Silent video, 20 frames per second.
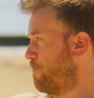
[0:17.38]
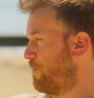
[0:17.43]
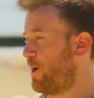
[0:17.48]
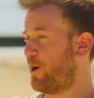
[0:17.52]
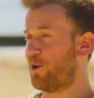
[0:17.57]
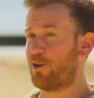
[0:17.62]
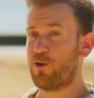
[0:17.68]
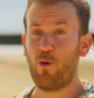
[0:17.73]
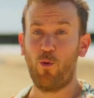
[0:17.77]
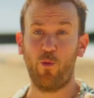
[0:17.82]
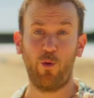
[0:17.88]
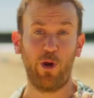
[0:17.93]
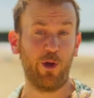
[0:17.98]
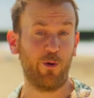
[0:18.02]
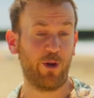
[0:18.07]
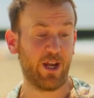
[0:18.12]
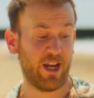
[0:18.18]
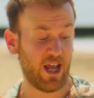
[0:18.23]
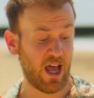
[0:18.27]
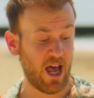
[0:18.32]
part, we
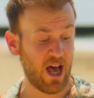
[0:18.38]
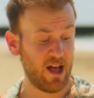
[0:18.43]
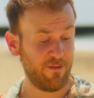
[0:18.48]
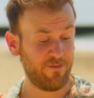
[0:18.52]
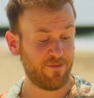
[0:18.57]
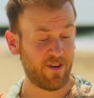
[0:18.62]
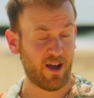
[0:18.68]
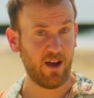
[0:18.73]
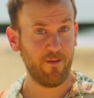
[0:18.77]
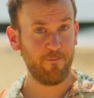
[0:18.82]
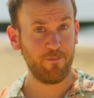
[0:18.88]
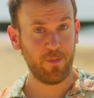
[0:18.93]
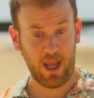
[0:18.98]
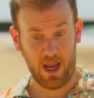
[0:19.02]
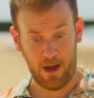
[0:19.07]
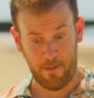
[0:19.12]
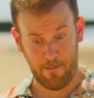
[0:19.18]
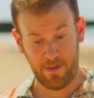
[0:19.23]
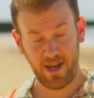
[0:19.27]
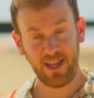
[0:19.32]
look at alpha
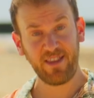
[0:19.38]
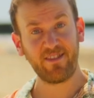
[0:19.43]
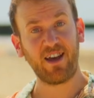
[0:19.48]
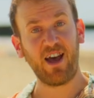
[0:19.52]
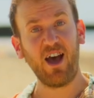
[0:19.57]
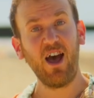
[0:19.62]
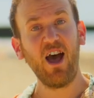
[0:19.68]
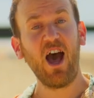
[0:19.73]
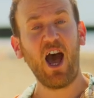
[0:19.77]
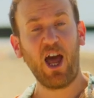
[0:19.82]
and beta